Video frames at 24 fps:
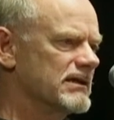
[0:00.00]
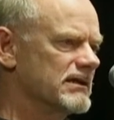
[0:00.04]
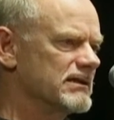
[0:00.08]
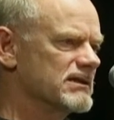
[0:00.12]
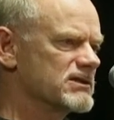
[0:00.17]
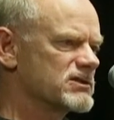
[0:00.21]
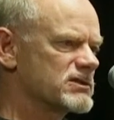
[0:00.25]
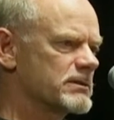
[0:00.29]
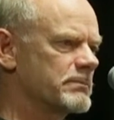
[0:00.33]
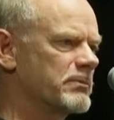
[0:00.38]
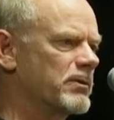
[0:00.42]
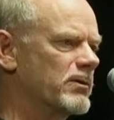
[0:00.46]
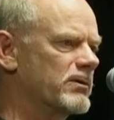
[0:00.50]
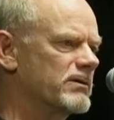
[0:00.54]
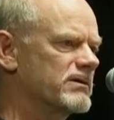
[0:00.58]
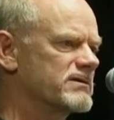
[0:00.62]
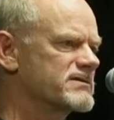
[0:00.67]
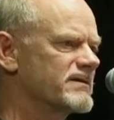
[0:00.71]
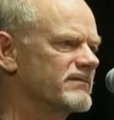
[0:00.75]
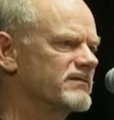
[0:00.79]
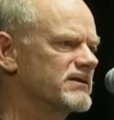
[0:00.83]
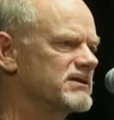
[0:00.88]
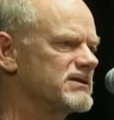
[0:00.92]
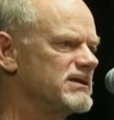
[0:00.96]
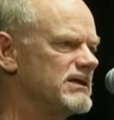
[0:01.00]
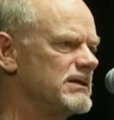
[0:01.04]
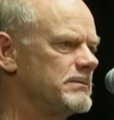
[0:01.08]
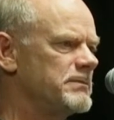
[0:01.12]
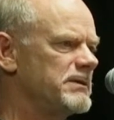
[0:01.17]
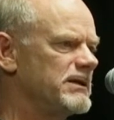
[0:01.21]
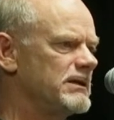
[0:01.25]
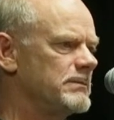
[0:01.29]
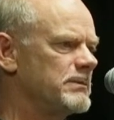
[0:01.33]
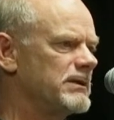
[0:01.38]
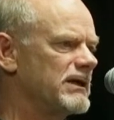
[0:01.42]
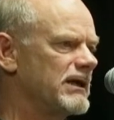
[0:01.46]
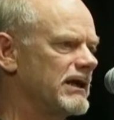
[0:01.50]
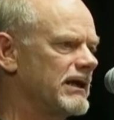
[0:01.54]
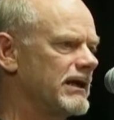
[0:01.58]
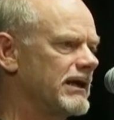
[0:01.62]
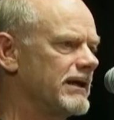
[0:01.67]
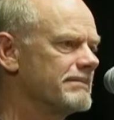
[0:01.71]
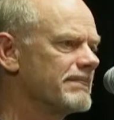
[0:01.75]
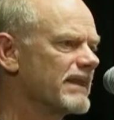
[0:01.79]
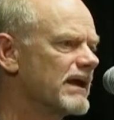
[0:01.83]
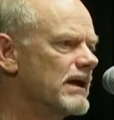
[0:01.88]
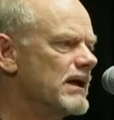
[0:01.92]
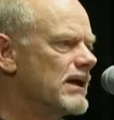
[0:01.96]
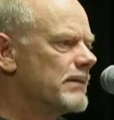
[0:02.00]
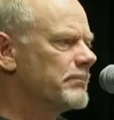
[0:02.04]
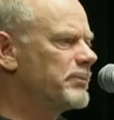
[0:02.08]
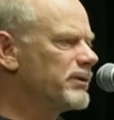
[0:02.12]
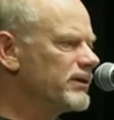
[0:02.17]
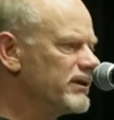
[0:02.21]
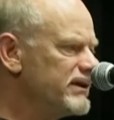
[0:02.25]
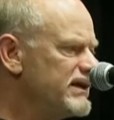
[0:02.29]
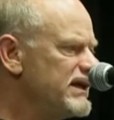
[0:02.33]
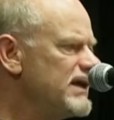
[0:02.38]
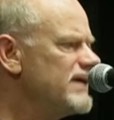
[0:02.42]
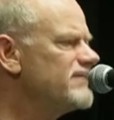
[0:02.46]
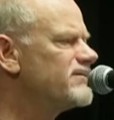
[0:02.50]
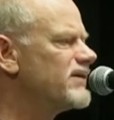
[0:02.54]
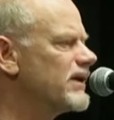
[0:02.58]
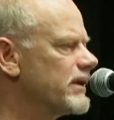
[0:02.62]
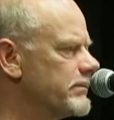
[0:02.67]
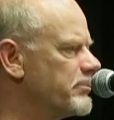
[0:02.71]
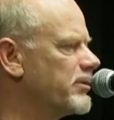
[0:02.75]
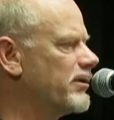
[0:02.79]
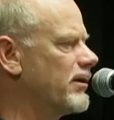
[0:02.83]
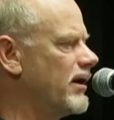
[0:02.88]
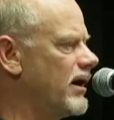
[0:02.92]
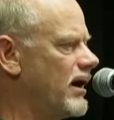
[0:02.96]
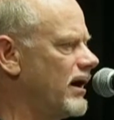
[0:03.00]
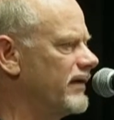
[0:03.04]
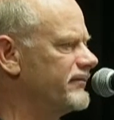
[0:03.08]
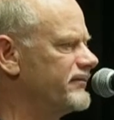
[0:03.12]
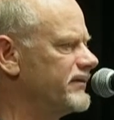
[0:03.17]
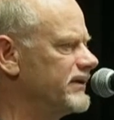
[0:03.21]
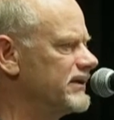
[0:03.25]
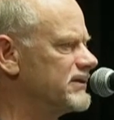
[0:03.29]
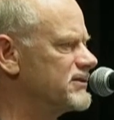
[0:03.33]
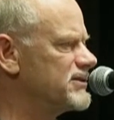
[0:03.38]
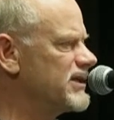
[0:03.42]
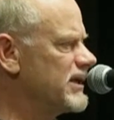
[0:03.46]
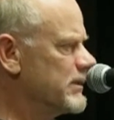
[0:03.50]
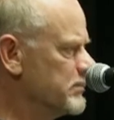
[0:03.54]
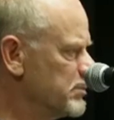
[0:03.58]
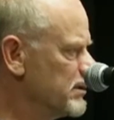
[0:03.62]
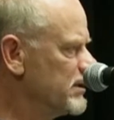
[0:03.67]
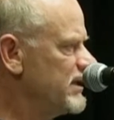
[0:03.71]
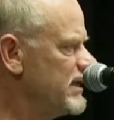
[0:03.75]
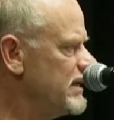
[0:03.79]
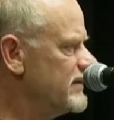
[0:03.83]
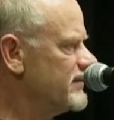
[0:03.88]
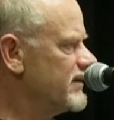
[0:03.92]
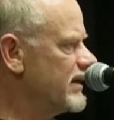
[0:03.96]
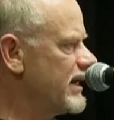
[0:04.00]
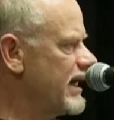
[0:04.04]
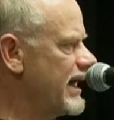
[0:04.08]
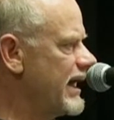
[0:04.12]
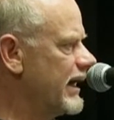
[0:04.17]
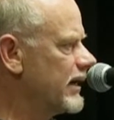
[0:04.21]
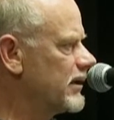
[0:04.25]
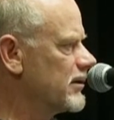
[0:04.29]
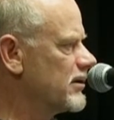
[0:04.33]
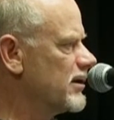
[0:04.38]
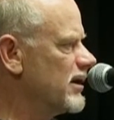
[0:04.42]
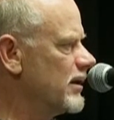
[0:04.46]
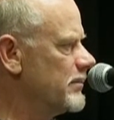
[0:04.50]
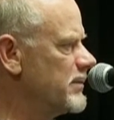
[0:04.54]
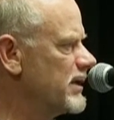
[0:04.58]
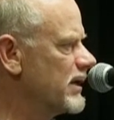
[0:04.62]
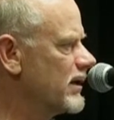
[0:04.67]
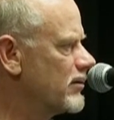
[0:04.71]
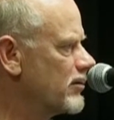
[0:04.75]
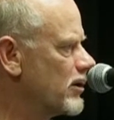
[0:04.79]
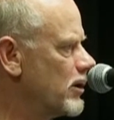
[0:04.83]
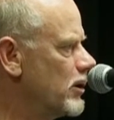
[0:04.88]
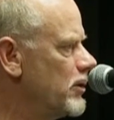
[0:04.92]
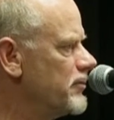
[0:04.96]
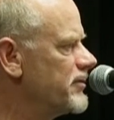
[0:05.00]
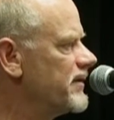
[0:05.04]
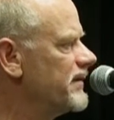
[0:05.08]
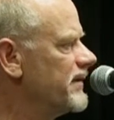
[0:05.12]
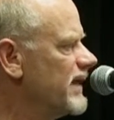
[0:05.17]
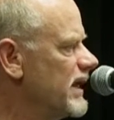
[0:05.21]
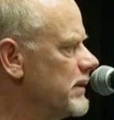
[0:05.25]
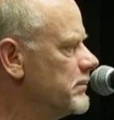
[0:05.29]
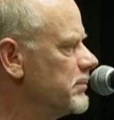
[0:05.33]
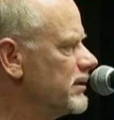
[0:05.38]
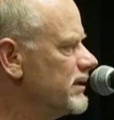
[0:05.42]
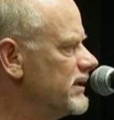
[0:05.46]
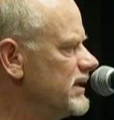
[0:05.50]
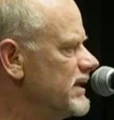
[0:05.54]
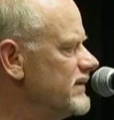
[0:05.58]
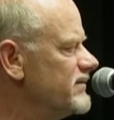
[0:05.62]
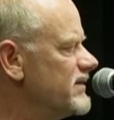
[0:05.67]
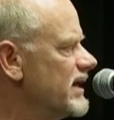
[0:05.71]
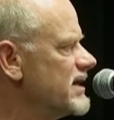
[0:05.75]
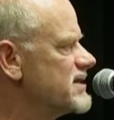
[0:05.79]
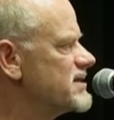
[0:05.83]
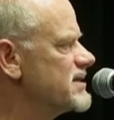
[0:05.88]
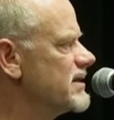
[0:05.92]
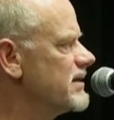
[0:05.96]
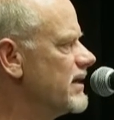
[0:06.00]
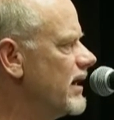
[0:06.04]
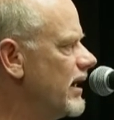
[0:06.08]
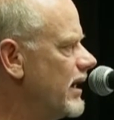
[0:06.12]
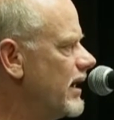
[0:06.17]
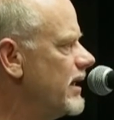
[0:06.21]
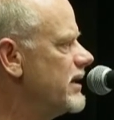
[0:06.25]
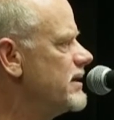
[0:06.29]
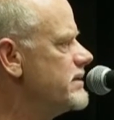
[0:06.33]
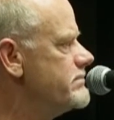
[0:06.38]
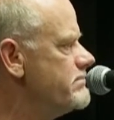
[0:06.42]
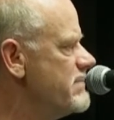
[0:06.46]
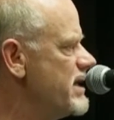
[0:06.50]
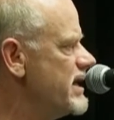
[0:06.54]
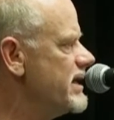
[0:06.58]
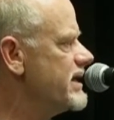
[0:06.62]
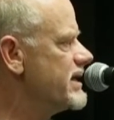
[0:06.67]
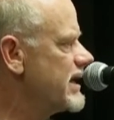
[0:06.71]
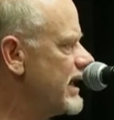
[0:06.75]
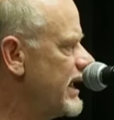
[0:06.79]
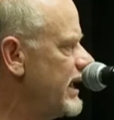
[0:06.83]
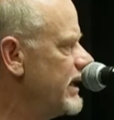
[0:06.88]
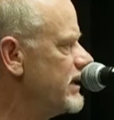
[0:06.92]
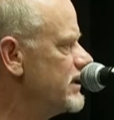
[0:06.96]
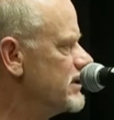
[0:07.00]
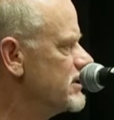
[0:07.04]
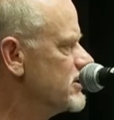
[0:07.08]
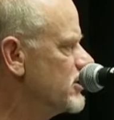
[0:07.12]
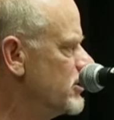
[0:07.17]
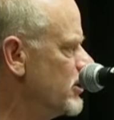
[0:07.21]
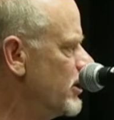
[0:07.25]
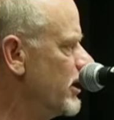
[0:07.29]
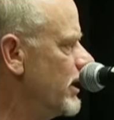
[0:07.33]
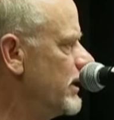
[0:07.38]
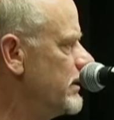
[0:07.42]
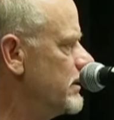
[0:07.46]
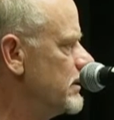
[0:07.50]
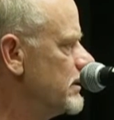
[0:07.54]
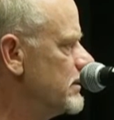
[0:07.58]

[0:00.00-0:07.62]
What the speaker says: the supporters of the TPPA believe in profits. They believe in economic growth, and they believe that it's an unmitigated good.